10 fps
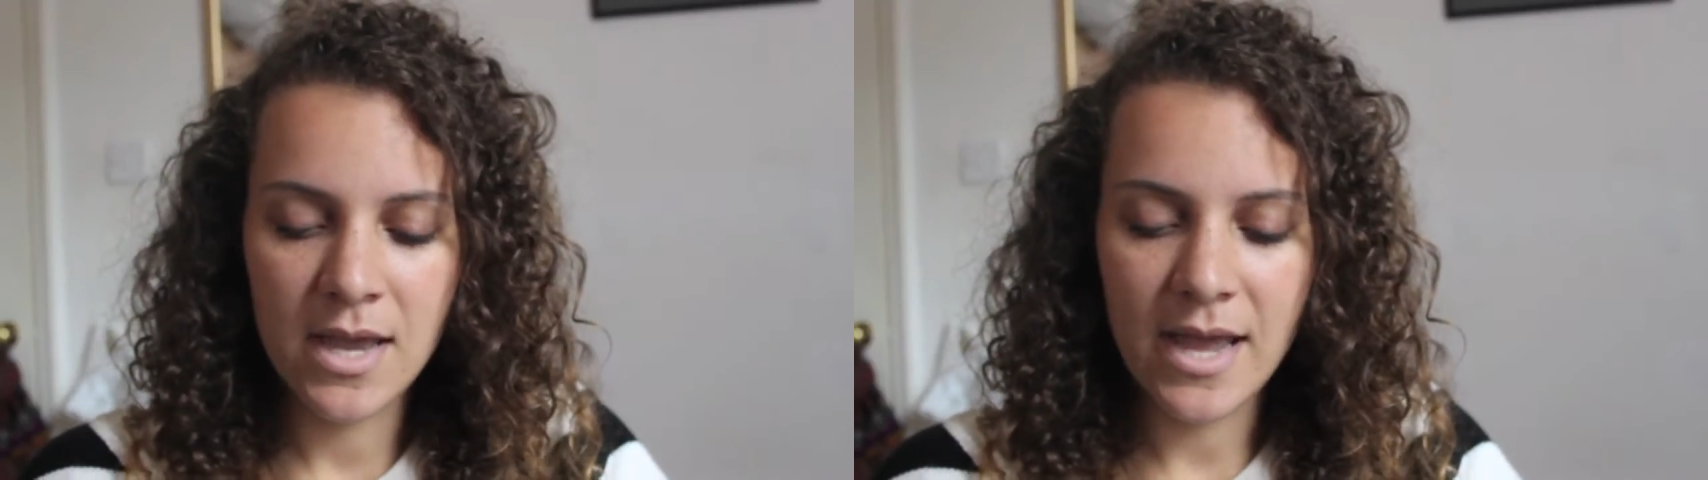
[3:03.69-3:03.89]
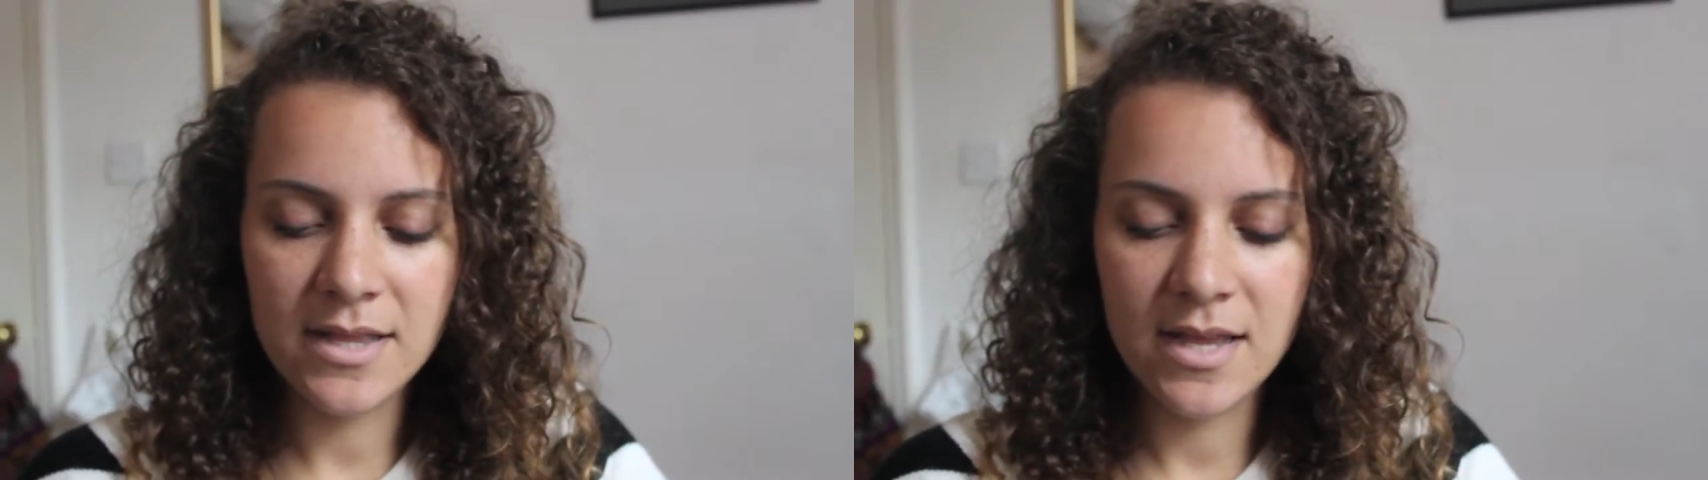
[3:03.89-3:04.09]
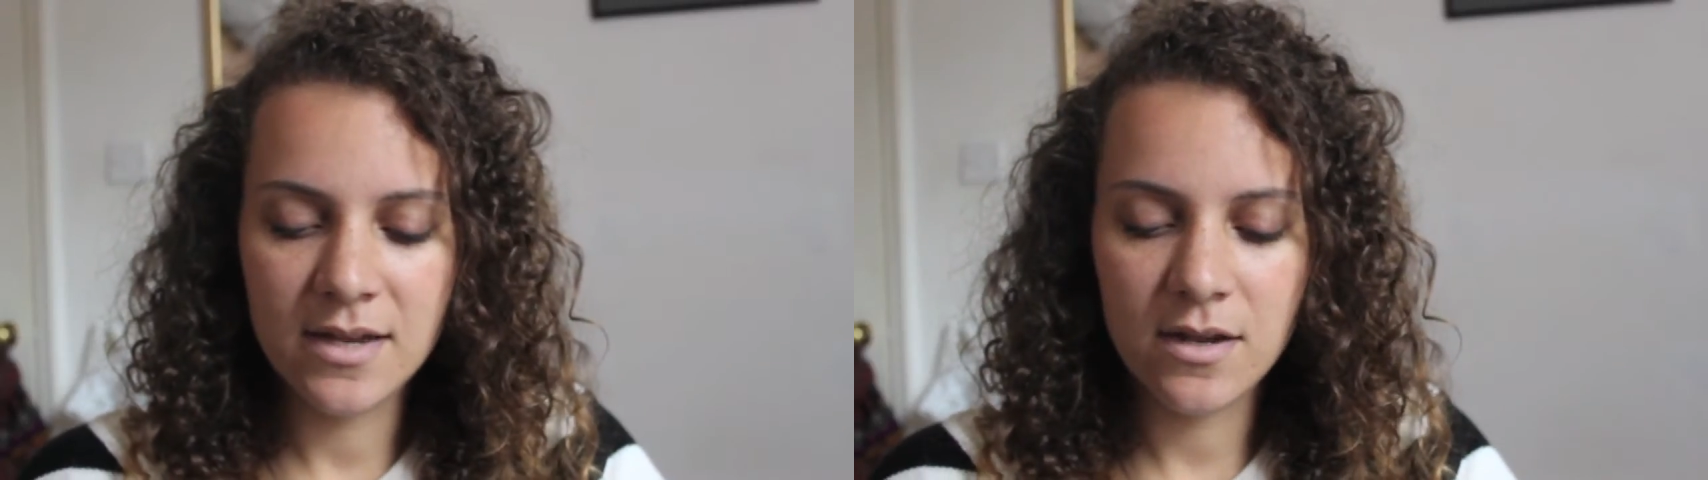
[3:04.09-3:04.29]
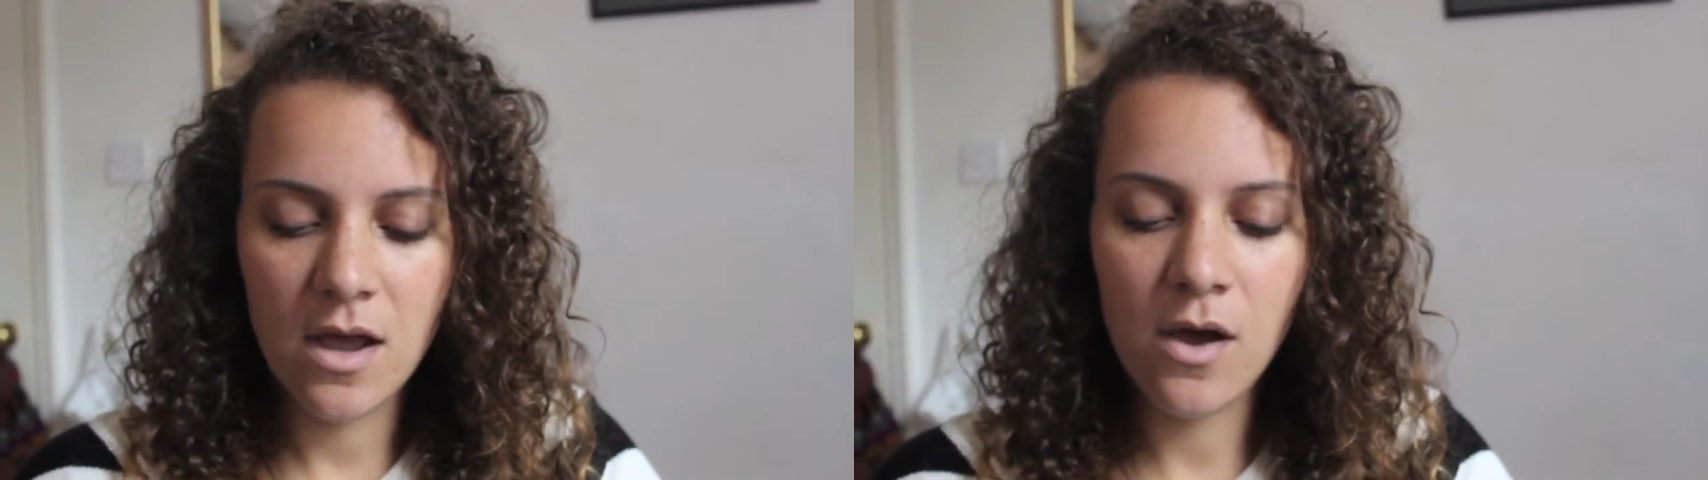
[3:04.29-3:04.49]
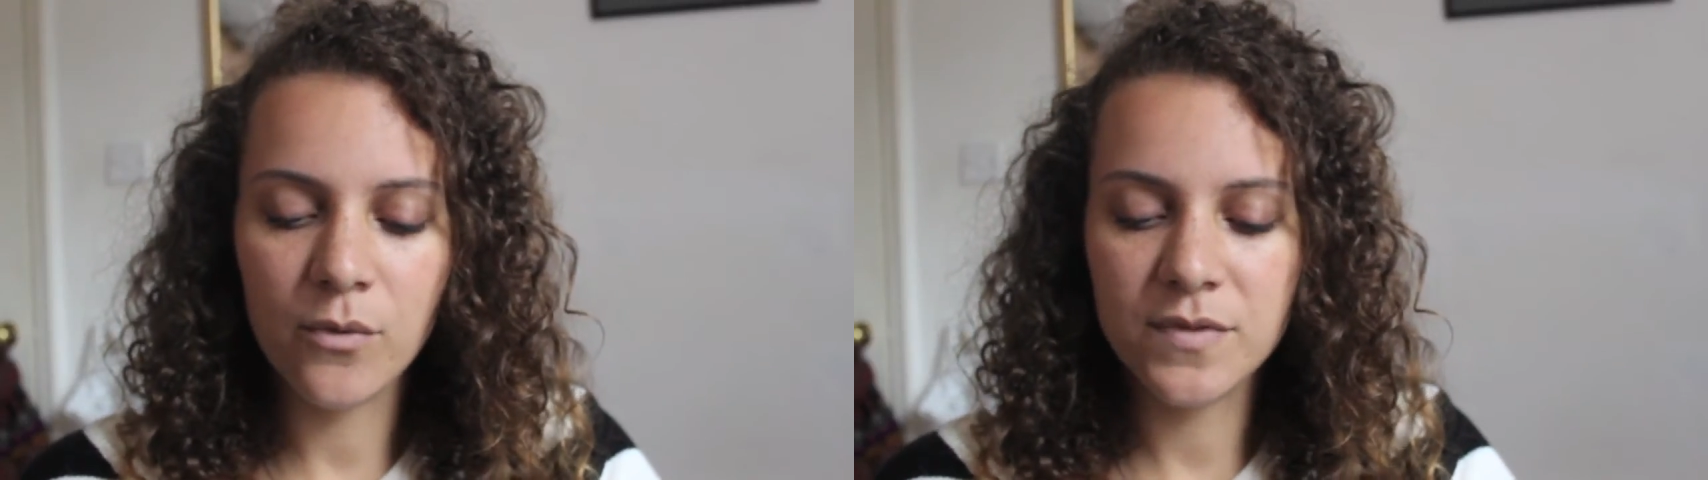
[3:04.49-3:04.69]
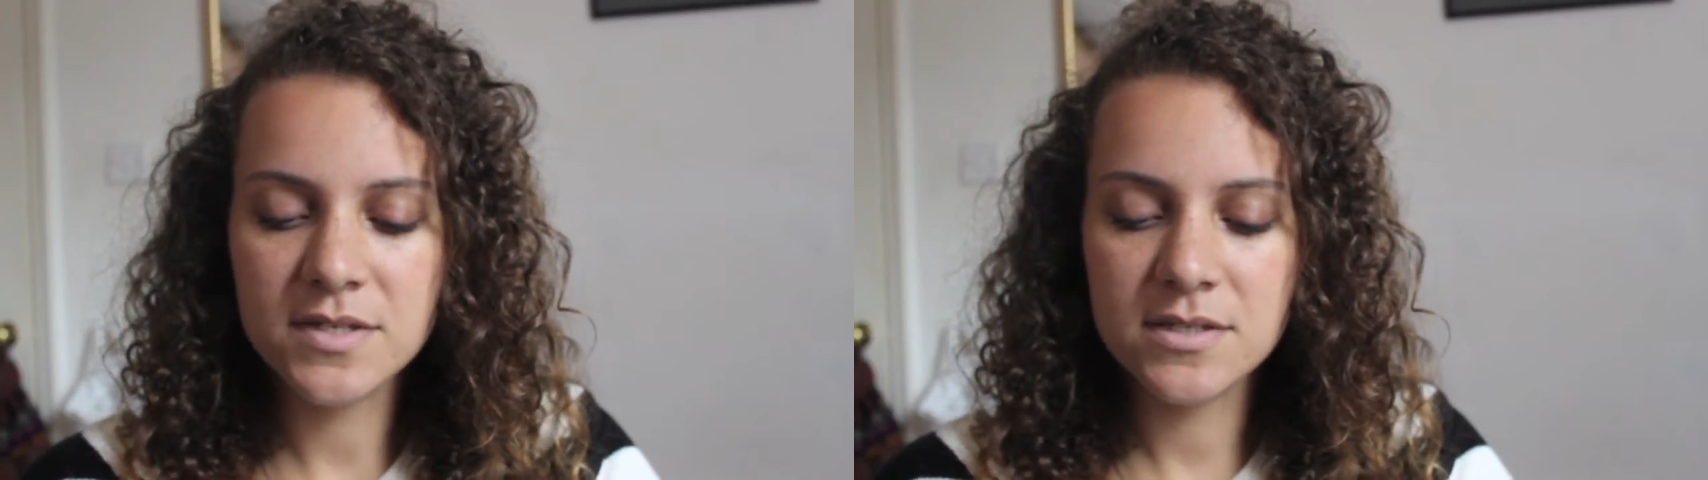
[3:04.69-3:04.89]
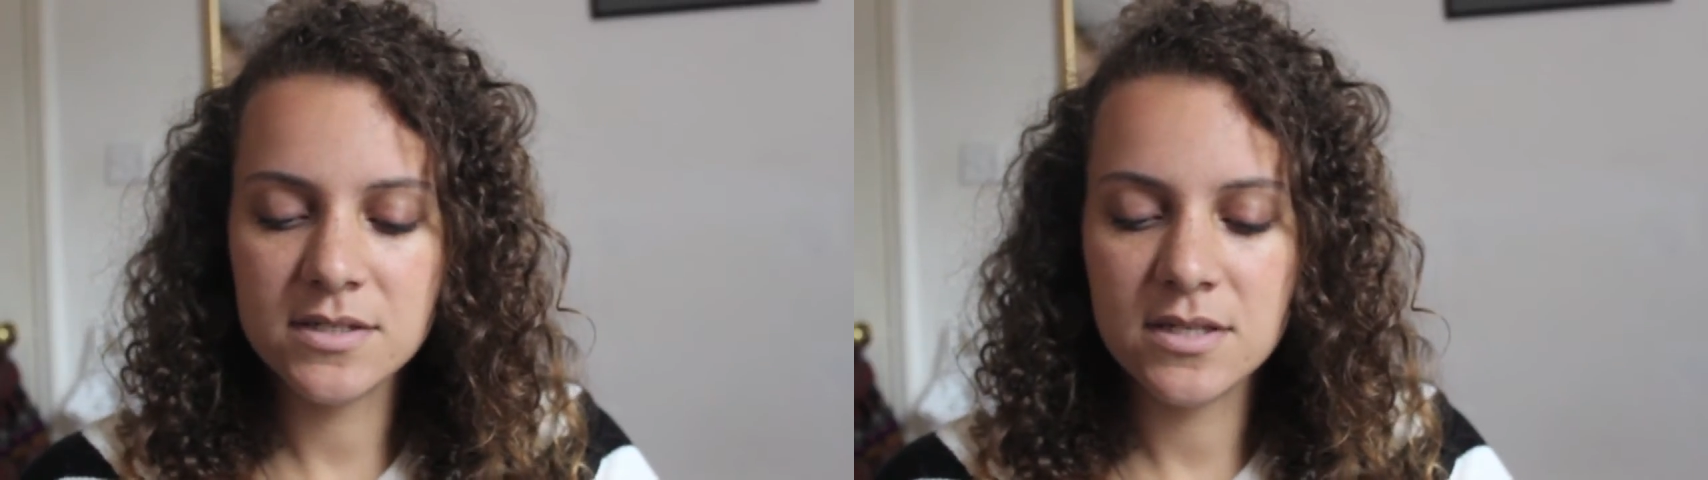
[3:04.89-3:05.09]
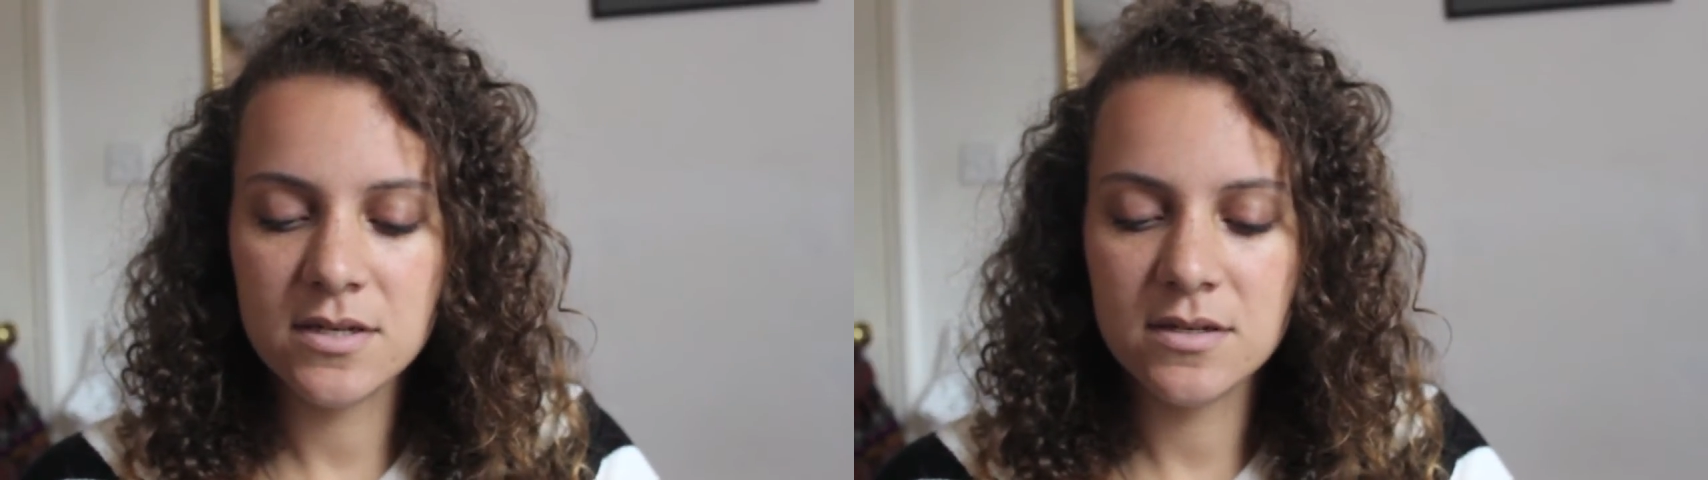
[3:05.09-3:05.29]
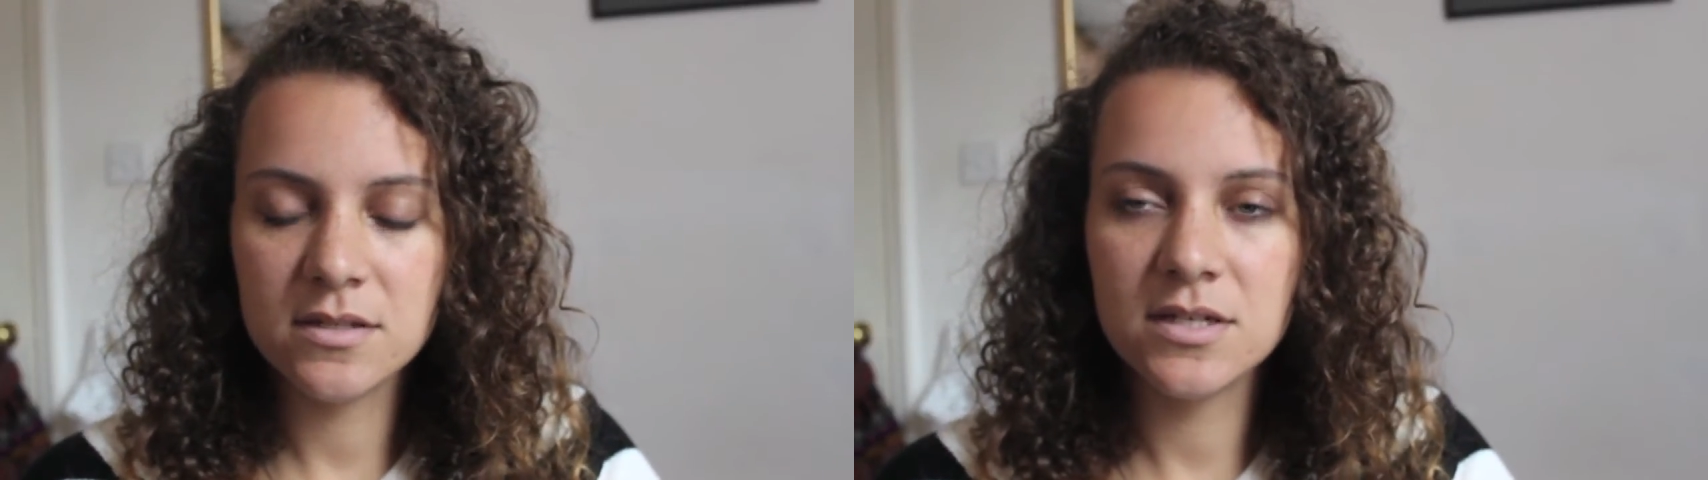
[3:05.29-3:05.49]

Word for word: And then, oh, this is the,